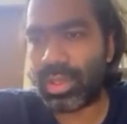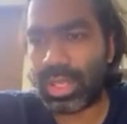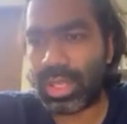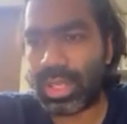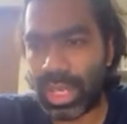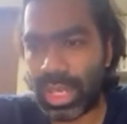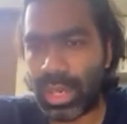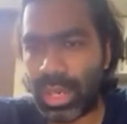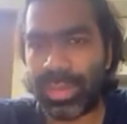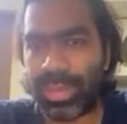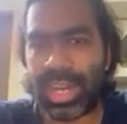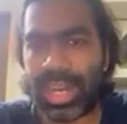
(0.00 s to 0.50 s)

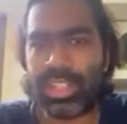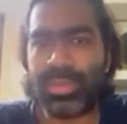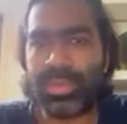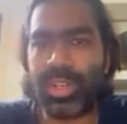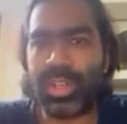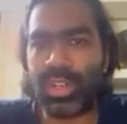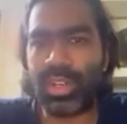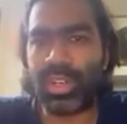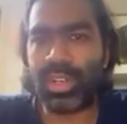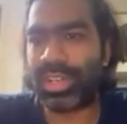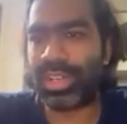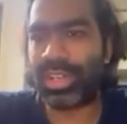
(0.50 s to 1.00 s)
Yeah,
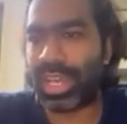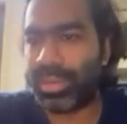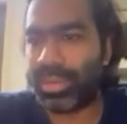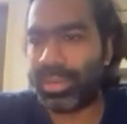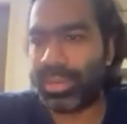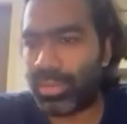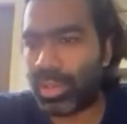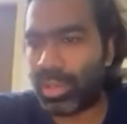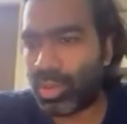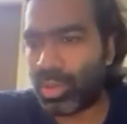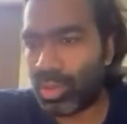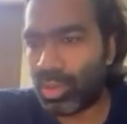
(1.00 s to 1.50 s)
management of type
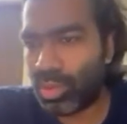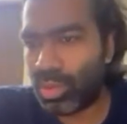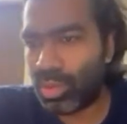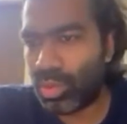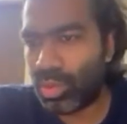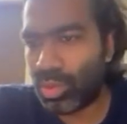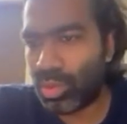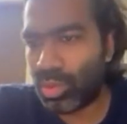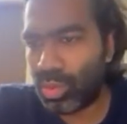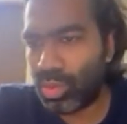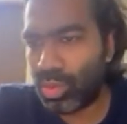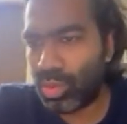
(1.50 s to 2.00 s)

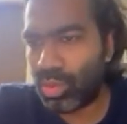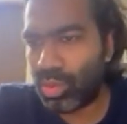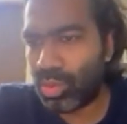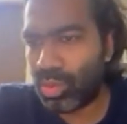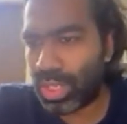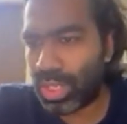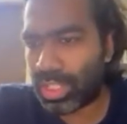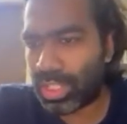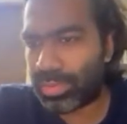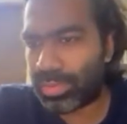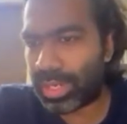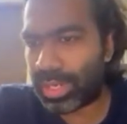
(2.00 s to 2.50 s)
2
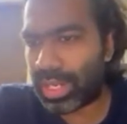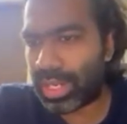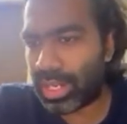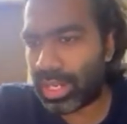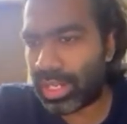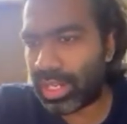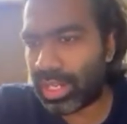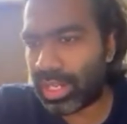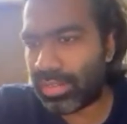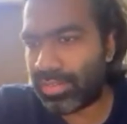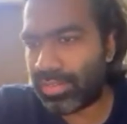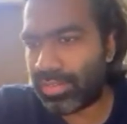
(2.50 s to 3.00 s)

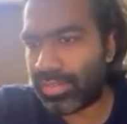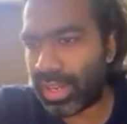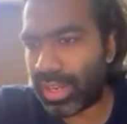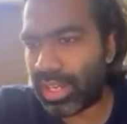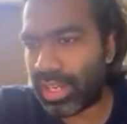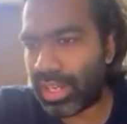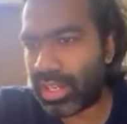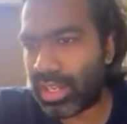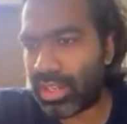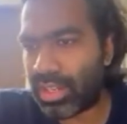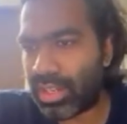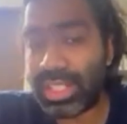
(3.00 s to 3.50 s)
respiratory
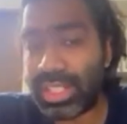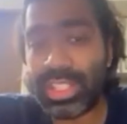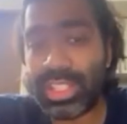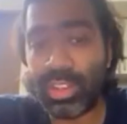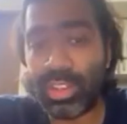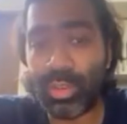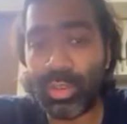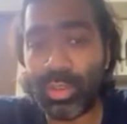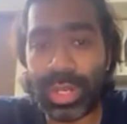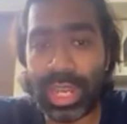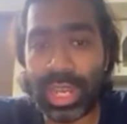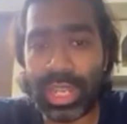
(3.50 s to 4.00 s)
failure in
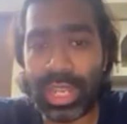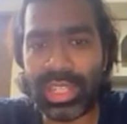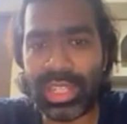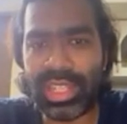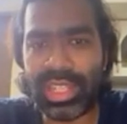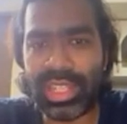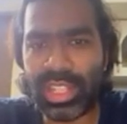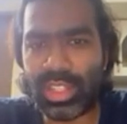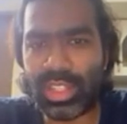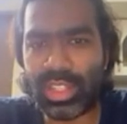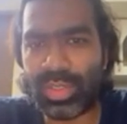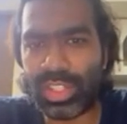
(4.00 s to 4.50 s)
COPD. I
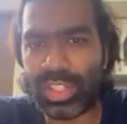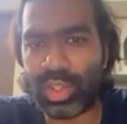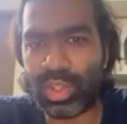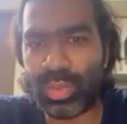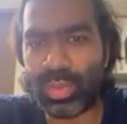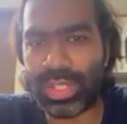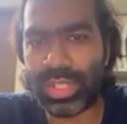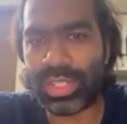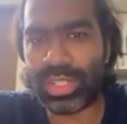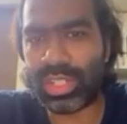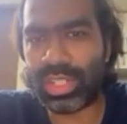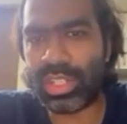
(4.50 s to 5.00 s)
think this was a
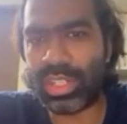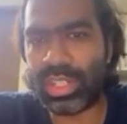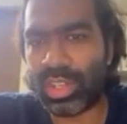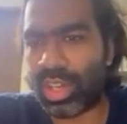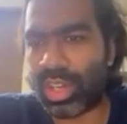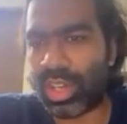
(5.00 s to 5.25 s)
question.